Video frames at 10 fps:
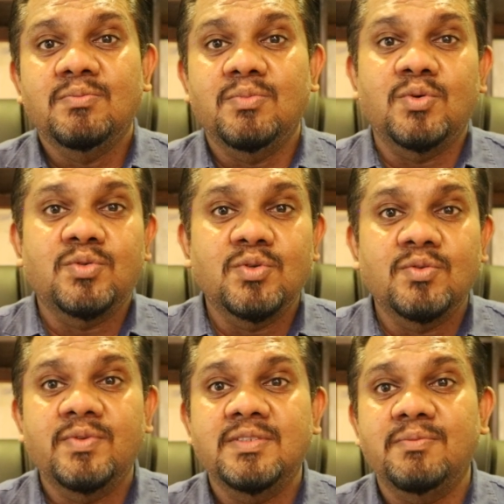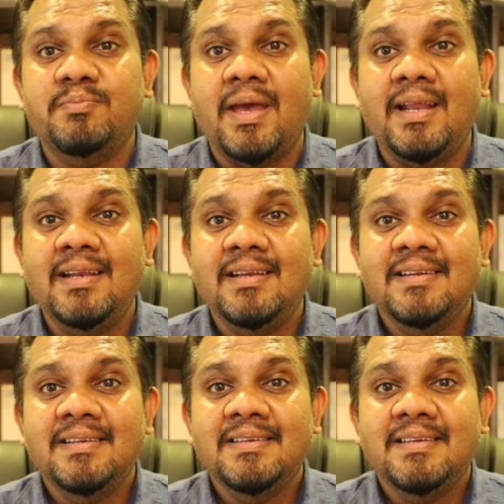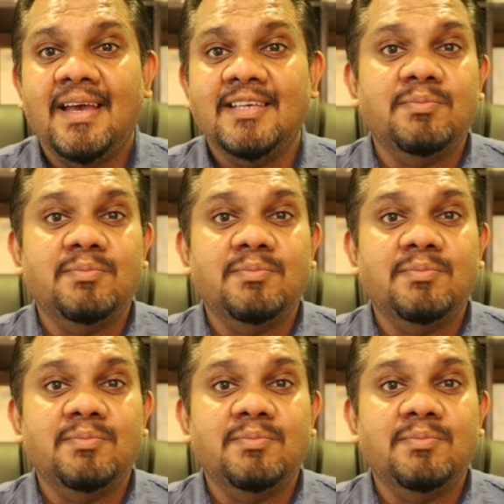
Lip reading: More so for Japan, as